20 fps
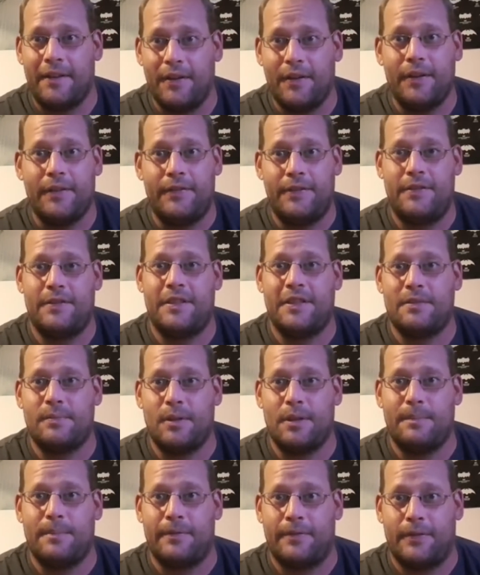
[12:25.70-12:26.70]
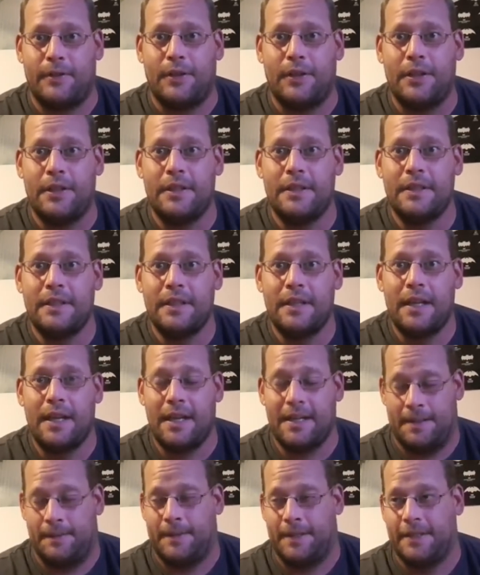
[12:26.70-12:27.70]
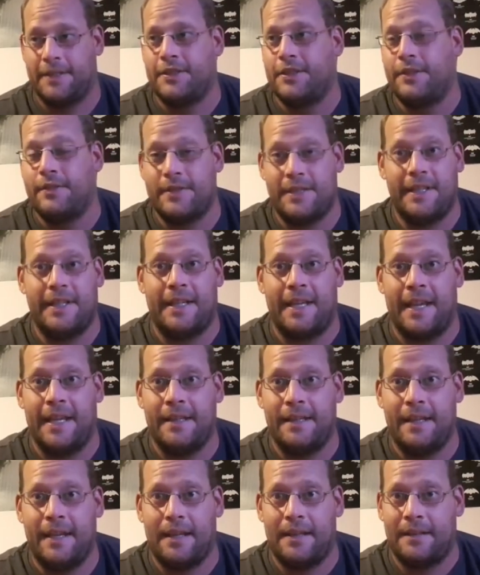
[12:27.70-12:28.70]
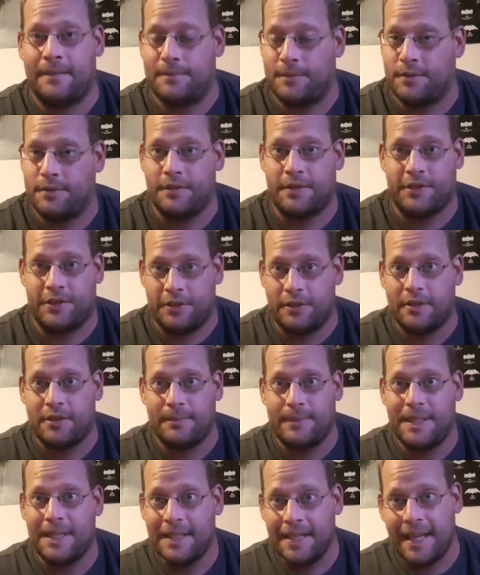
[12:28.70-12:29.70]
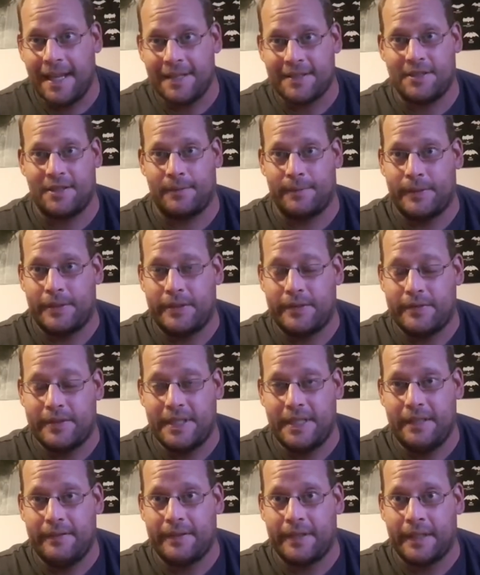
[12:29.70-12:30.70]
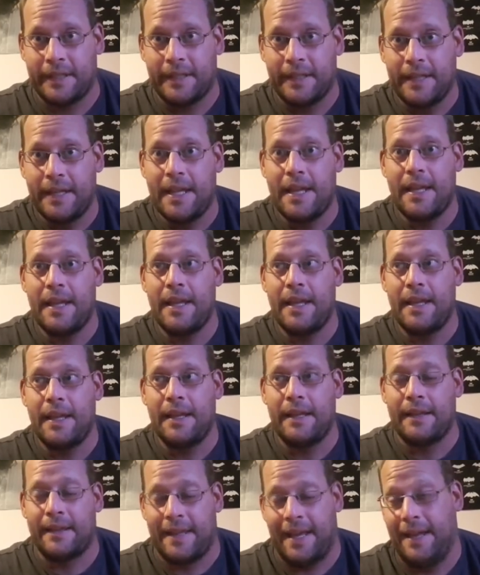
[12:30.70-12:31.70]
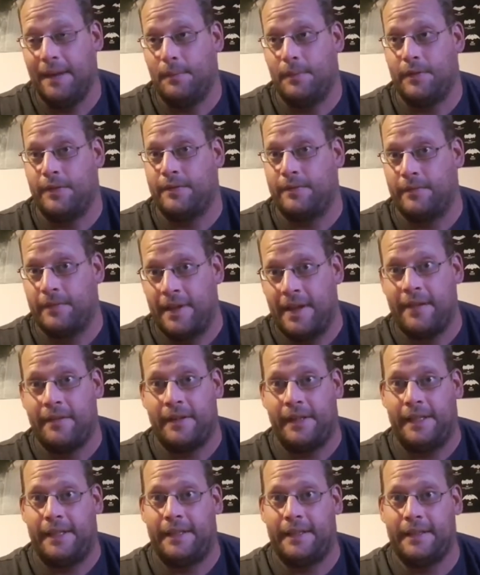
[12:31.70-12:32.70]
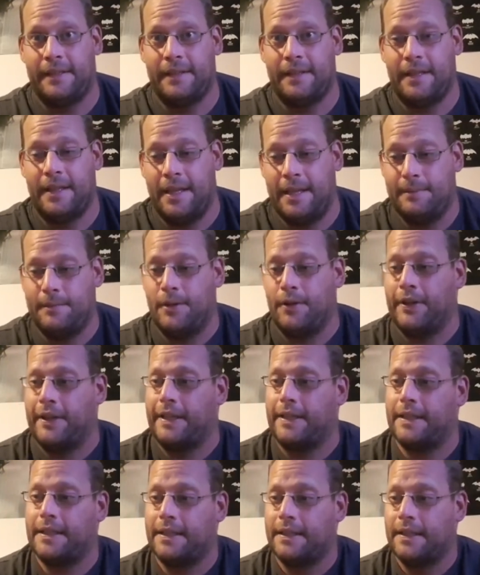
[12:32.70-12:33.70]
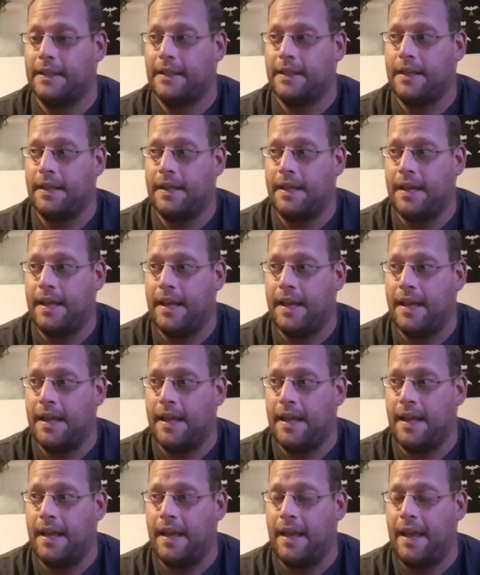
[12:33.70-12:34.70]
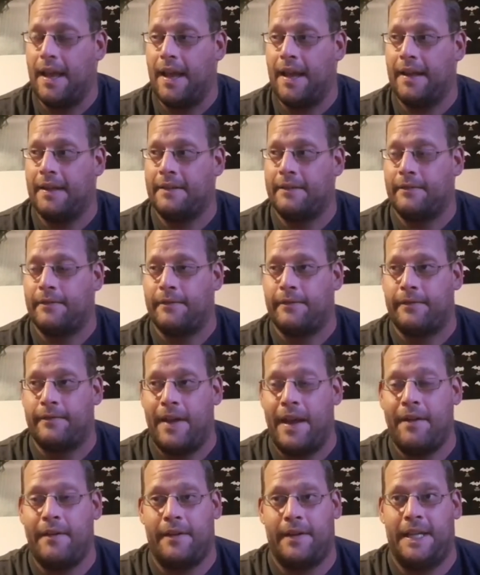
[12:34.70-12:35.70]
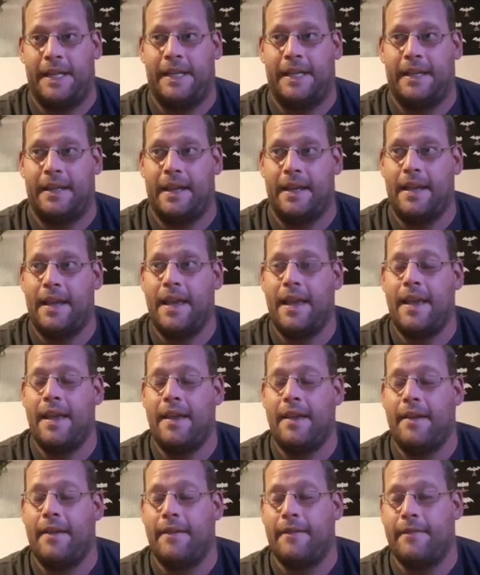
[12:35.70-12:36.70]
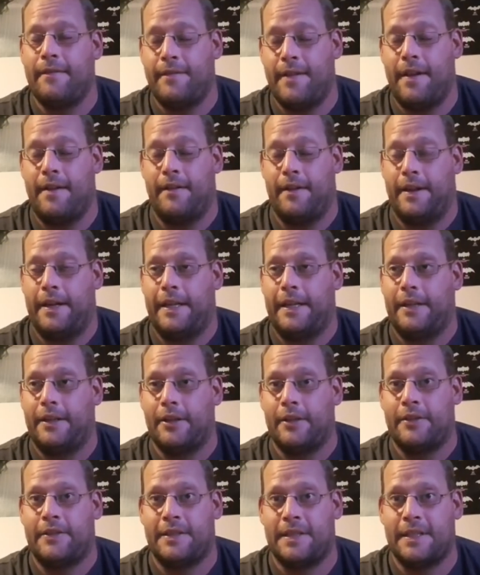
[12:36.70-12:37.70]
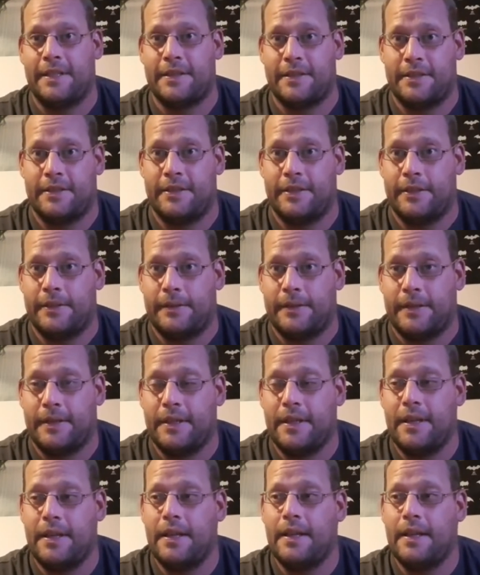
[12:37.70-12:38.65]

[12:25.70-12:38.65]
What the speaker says: I know I've used this word before, and I'm going to use it again, and I'm sure this is not going to be the last time I use it either. That was very hypnotic and very, very good to listen to.